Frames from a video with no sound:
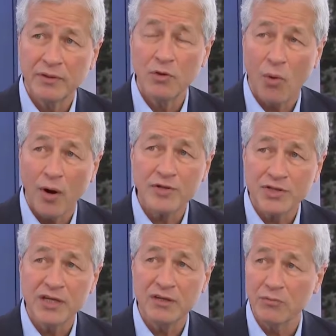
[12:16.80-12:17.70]
You are
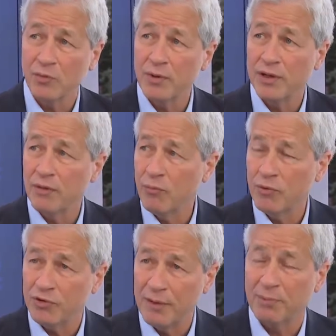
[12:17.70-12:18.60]
seeing what we
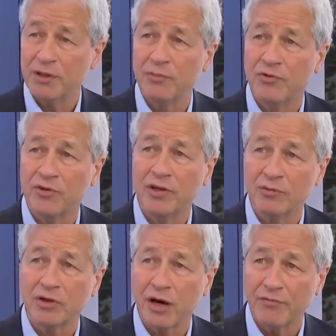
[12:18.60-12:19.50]
typically would see in a
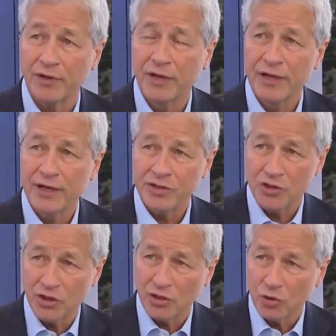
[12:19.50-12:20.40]
recovery. It
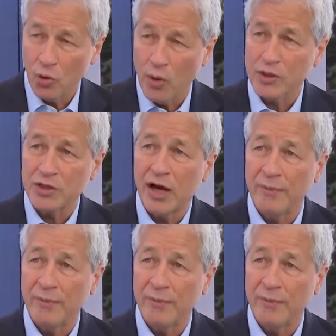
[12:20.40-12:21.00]
just took a long time.